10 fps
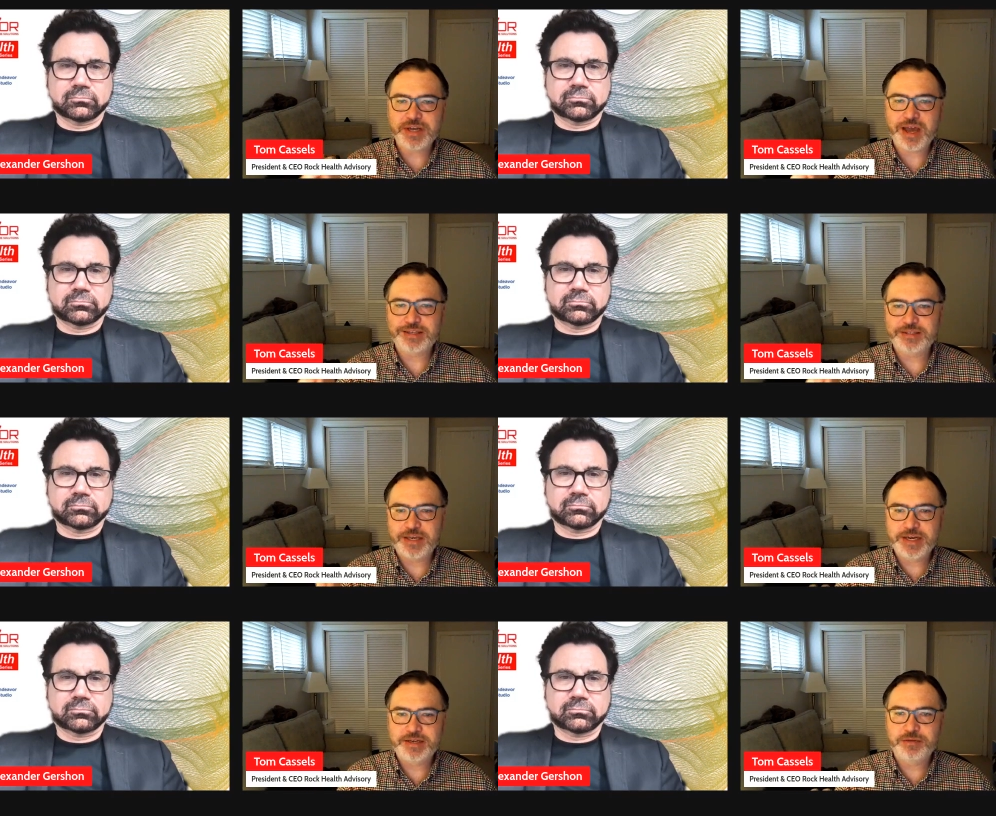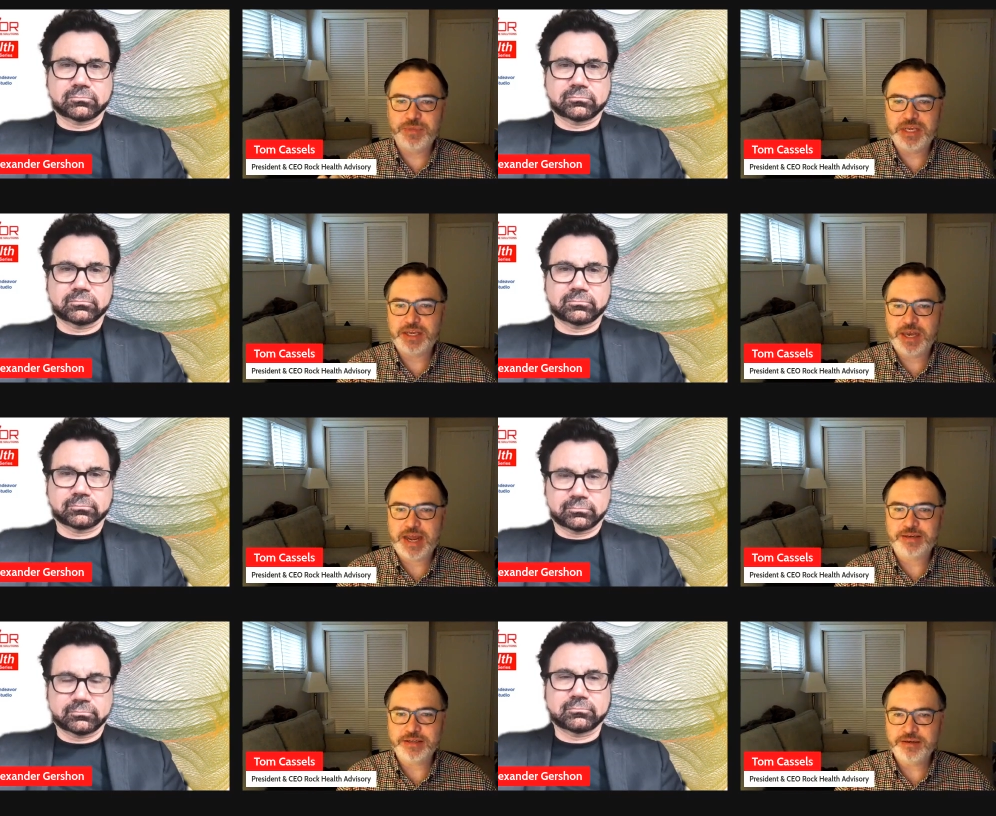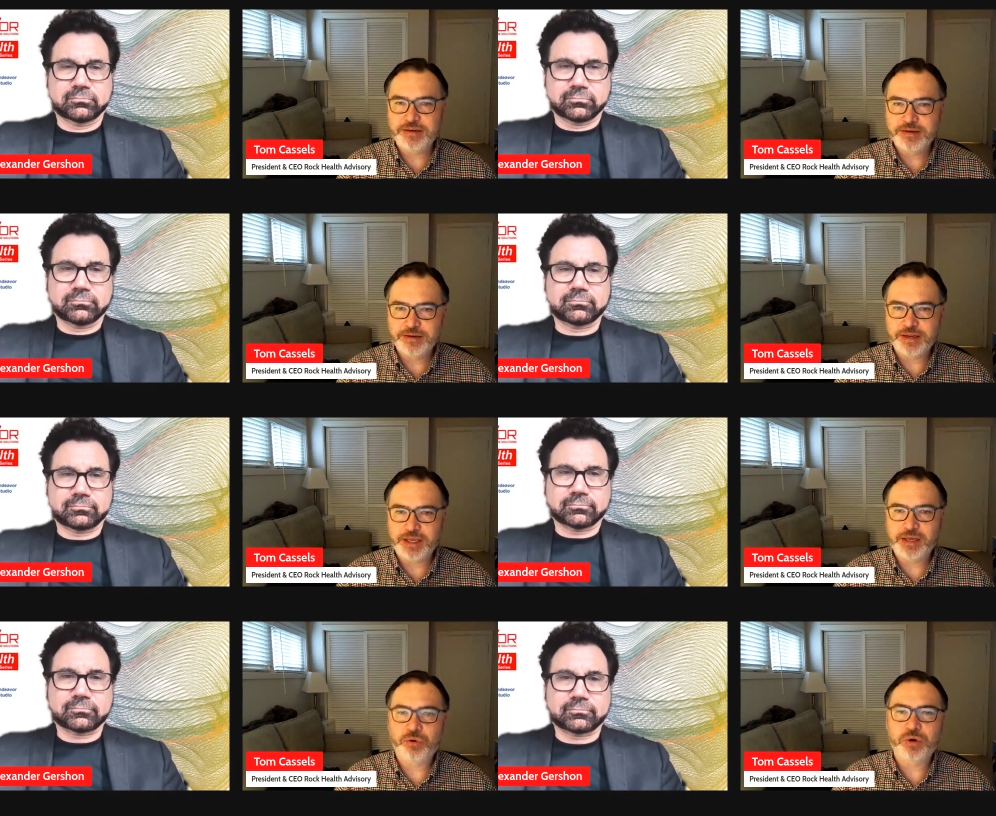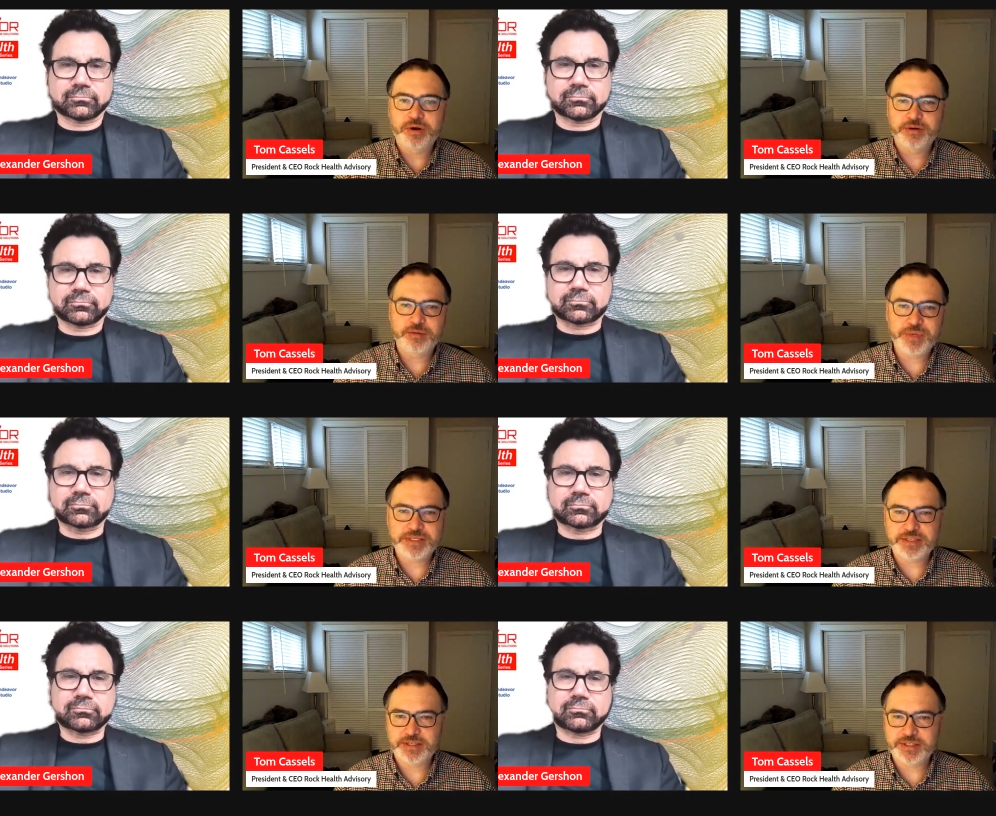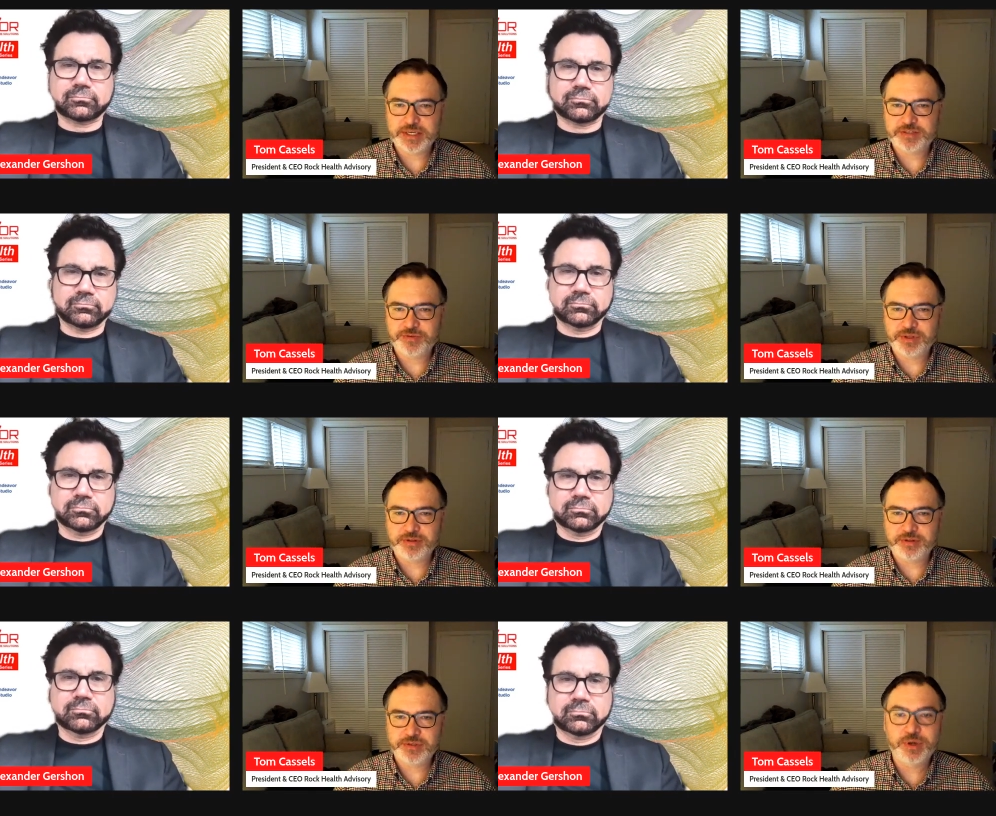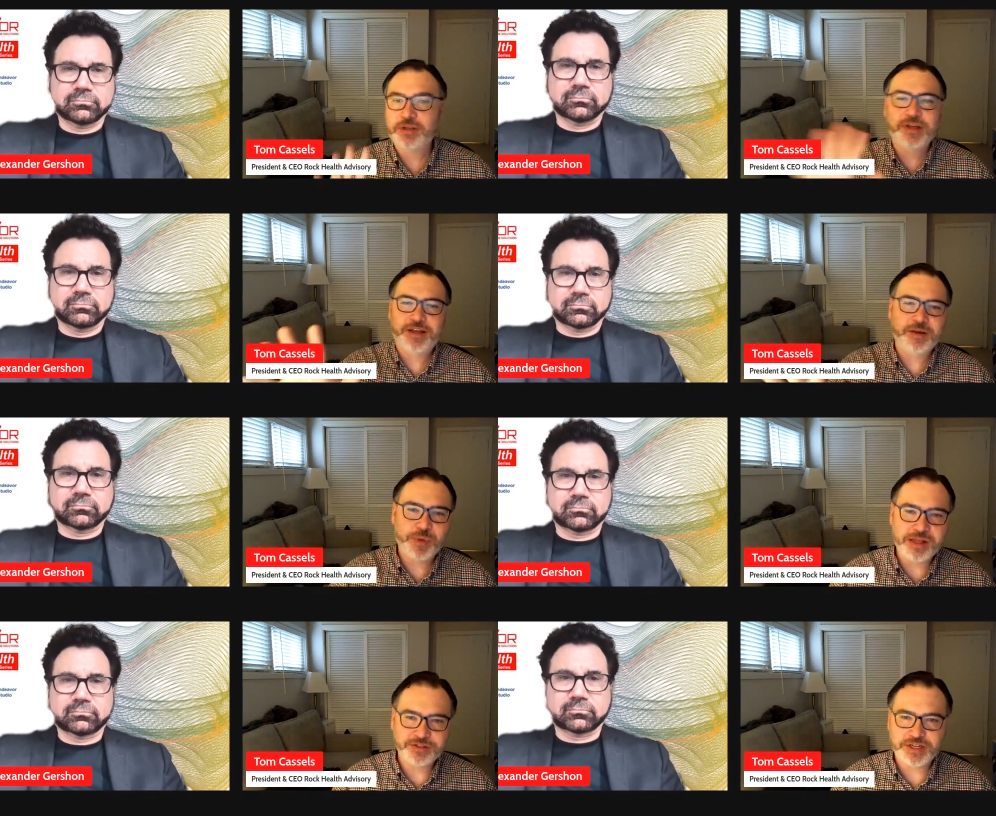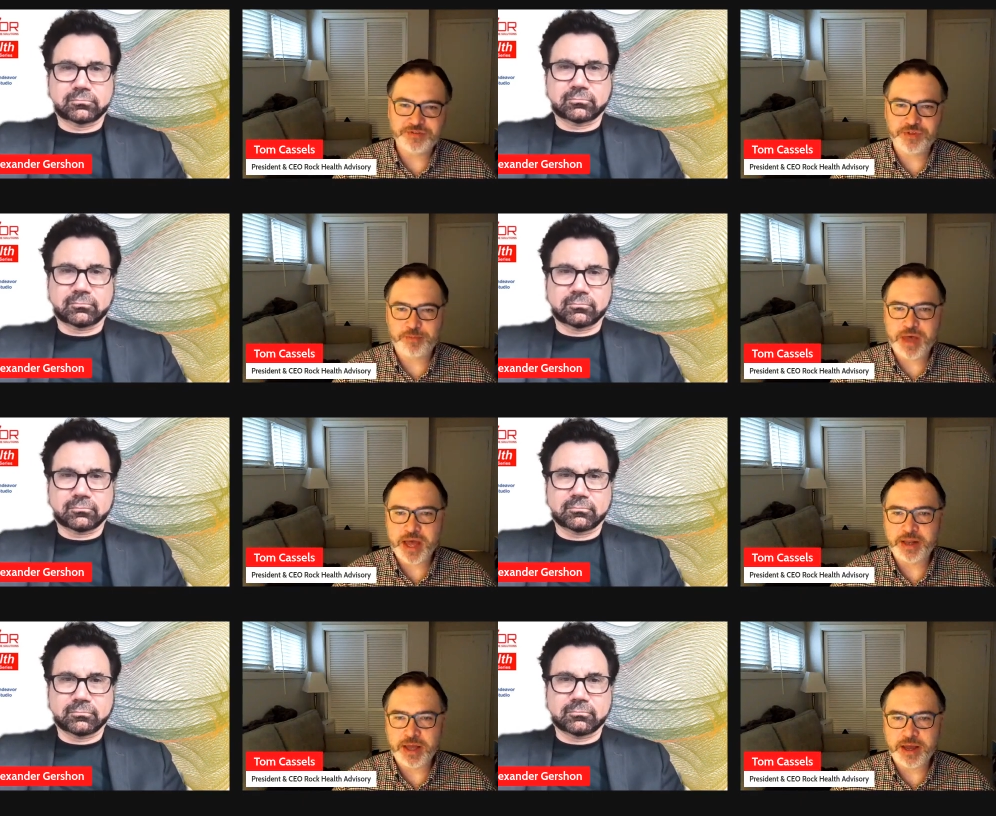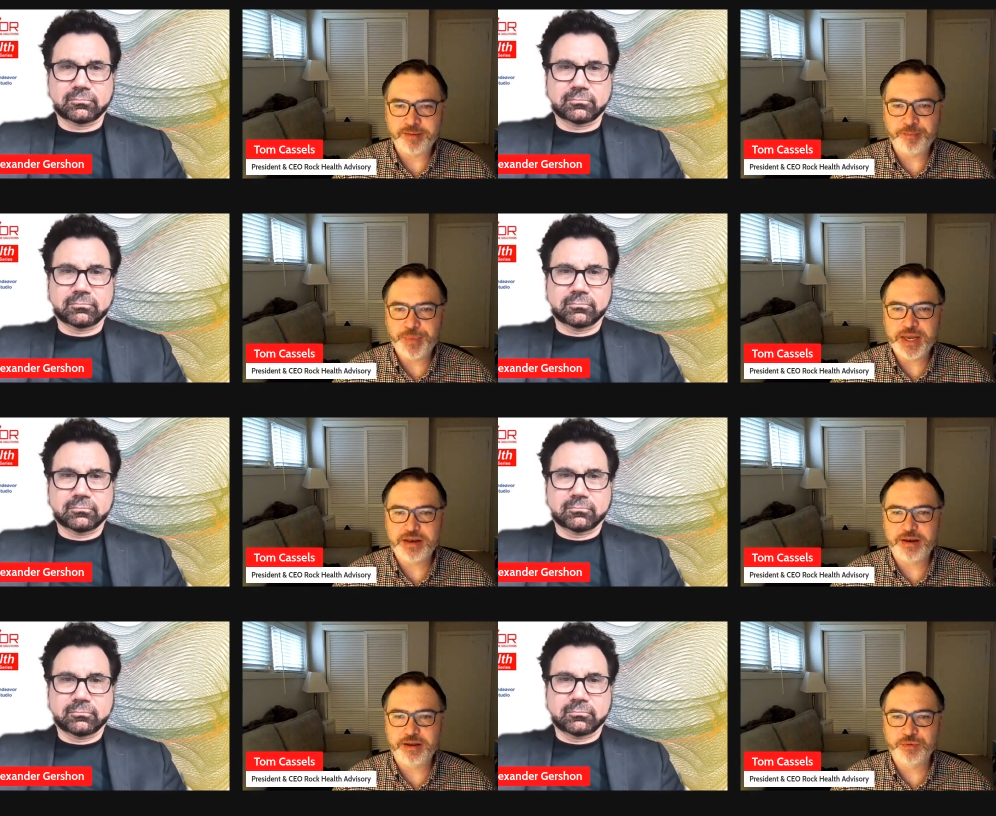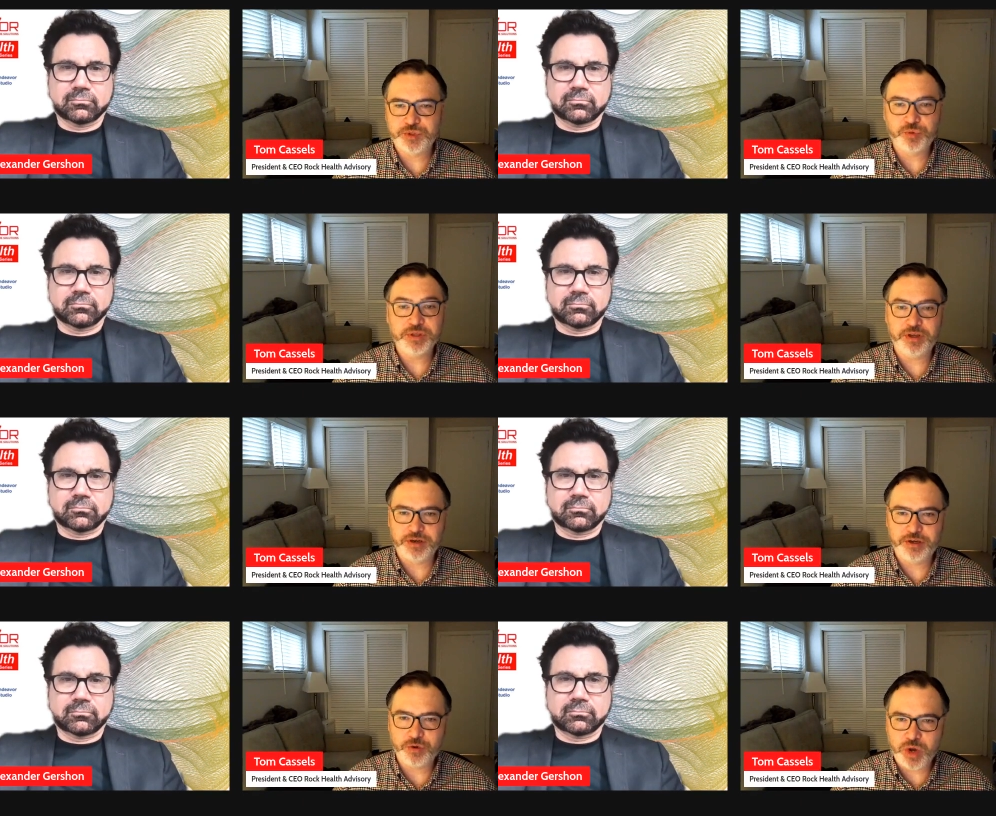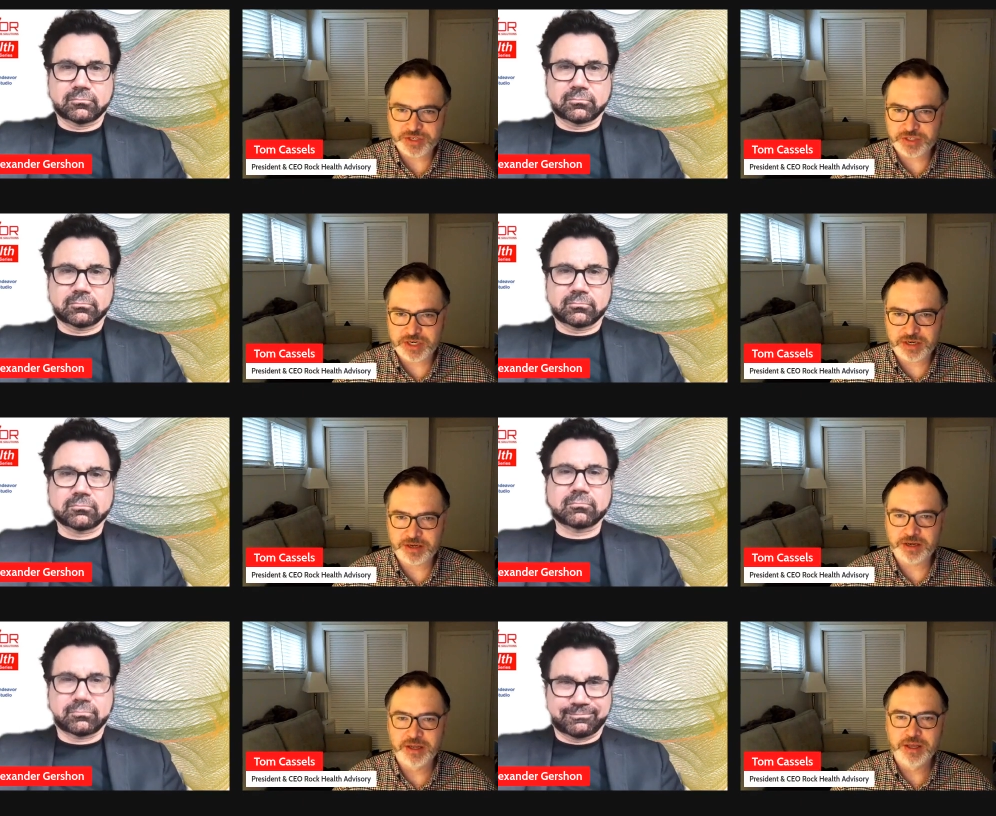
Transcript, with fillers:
Speaker 1: dots need to be connected in order to be successful. So I, I apologize for the monologue, but it was a really good question.